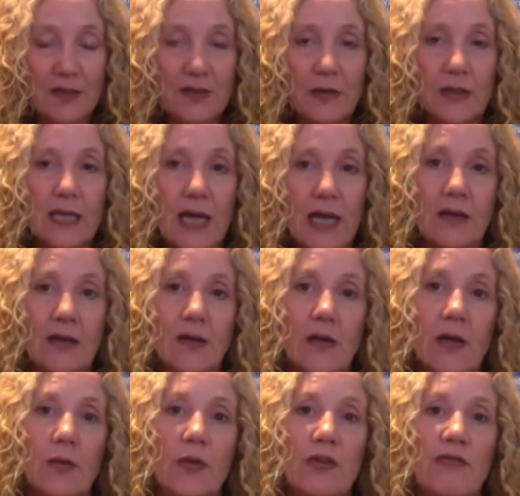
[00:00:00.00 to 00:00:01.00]
So again,
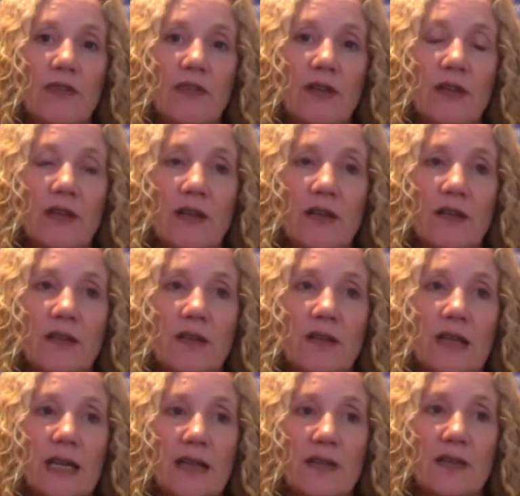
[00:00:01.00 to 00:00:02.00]
uh, we feel that it's
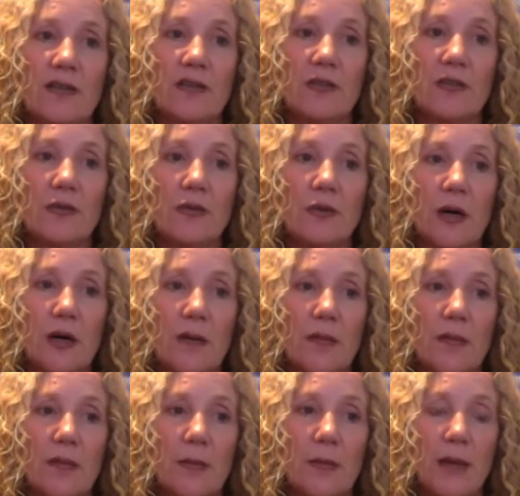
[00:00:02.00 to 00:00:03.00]
linked to
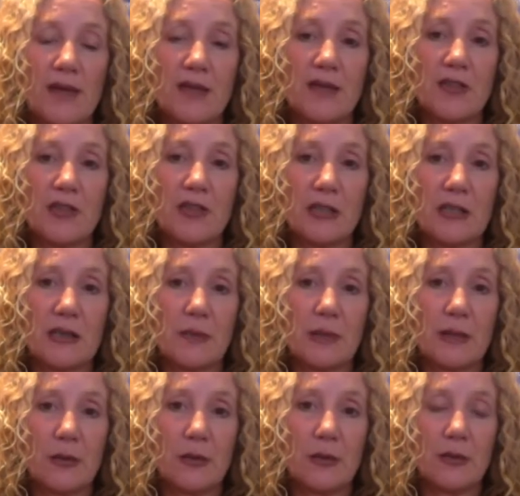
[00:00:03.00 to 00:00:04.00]
um, the message that
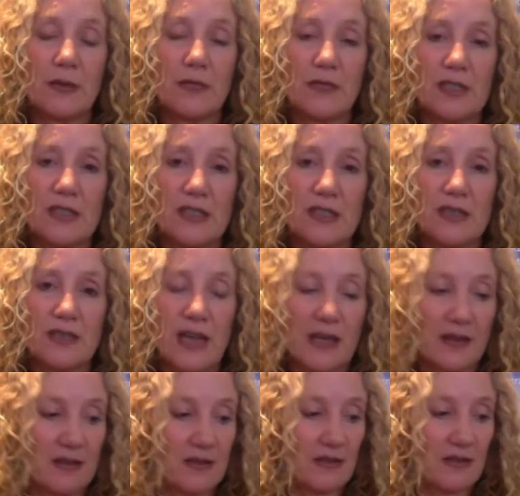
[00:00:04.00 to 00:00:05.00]
Kabila will have received
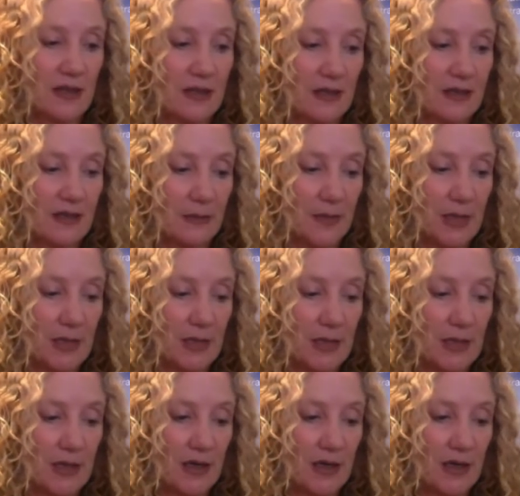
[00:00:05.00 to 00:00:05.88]
at the SADC summit